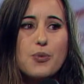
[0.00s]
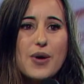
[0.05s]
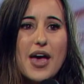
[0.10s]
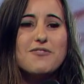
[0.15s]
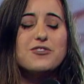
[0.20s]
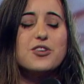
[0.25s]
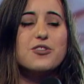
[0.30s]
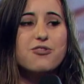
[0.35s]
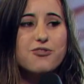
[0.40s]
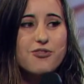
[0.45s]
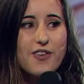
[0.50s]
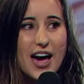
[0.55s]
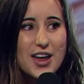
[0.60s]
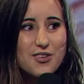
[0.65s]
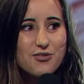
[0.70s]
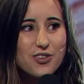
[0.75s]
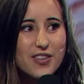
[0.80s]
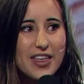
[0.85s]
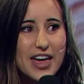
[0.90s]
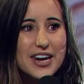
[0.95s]
We have to
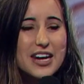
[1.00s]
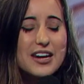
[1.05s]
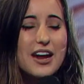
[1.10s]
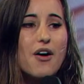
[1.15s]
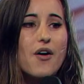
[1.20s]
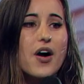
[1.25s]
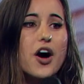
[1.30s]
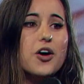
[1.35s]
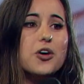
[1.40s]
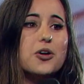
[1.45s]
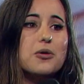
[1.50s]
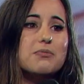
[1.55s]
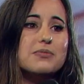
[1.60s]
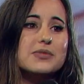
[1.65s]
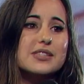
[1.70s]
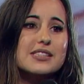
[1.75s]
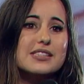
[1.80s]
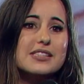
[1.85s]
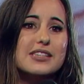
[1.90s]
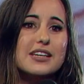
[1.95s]
fight for that in our
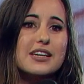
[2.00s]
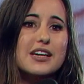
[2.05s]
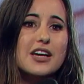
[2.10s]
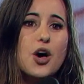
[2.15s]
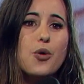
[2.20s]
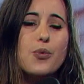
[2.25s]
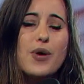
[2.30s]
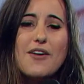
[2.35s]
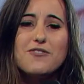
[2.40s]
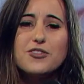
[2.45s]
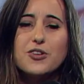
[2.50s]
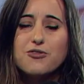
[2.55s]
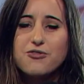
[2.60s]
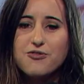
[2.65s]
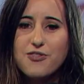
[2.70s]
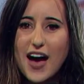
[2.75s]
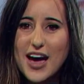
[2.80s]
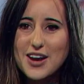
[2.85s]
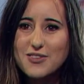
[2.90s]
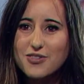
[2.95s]
homes. We have to
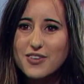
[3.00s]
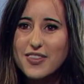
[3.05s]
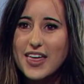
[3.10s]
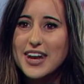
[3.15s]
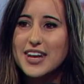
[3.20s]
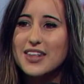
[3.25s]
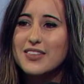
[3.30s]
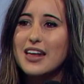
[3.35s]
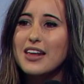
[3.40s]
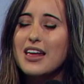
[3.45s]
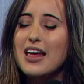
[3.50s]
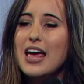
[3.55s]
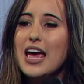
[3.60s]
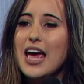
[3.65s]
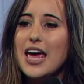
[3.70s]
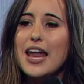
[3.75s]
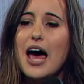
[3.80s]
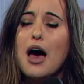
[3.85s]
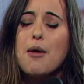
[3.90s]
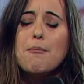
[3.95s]
fight for that in
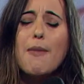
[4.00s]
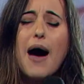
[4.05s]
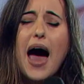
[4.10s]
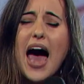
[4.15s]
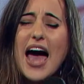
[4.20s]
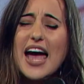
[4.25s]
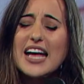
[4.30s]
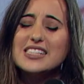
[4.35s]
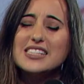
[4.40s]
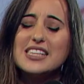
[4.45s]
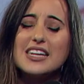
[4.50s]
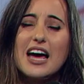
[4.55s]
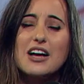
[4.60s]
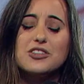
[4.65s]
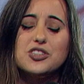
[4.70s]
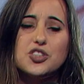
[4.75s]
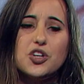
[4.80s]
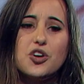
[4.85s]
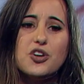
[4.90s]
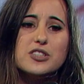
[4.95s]
our minds, in
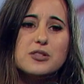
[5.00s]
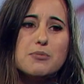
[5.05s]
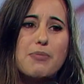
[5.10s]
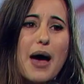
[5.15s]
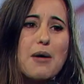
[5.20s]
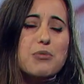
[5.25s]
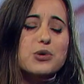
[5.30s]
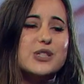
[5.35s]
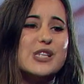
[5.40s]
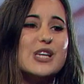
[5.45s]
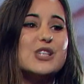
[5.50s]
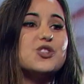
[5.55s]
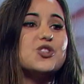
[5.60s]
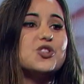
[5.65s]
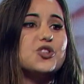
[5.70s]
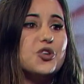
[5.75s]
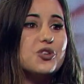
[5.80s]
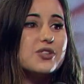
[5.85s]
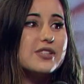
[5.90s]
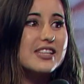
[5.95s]
our church. The Bible says,
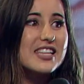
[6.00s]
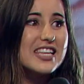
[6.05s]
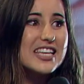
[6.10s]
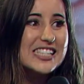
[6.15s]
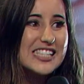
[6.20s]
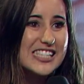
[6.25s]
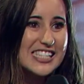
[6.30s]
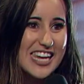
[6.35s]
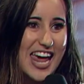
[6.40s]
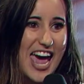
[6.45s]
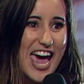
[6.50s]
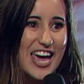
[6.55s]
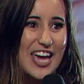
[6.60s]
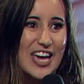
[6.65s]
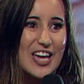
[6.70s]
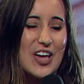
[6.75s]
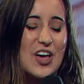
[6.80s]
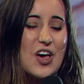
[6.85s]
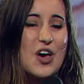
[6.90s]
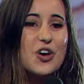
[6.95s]
choose this
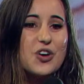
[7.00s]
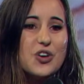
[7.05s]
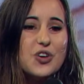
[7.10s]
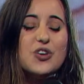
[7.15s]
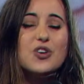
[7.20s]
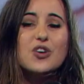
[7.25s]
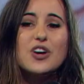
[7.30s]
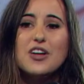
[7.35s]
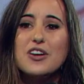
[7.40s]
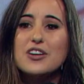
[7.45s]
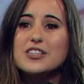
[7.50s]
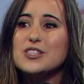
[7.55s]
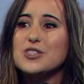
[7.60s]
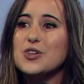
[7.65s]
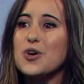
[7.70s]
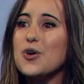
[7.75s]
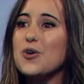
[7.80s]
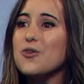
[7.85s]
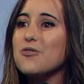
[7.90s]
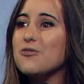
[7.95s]
day who you're going to
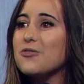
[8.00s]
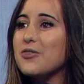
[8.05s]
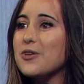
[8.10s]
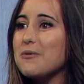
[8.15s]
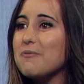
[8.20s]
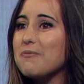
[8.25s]
serve.